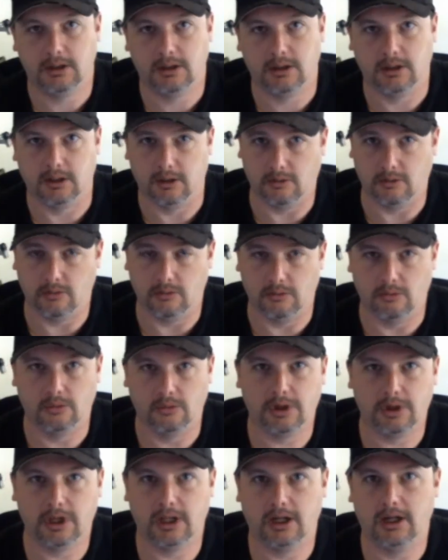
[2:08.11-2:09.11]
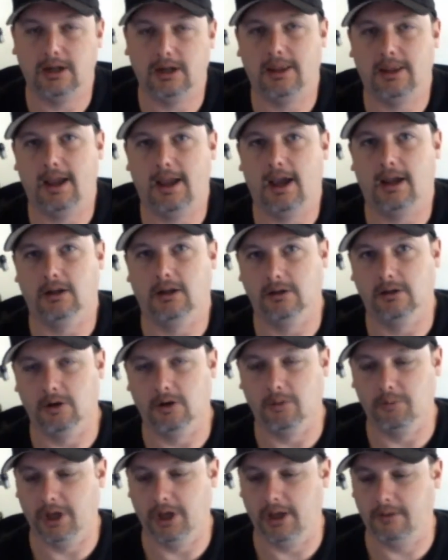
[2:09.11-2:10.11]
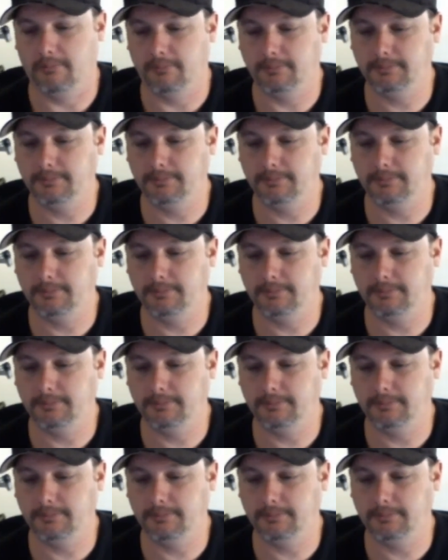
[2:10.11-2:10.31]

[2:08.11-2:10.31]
Now, we'll get into that in a little bit,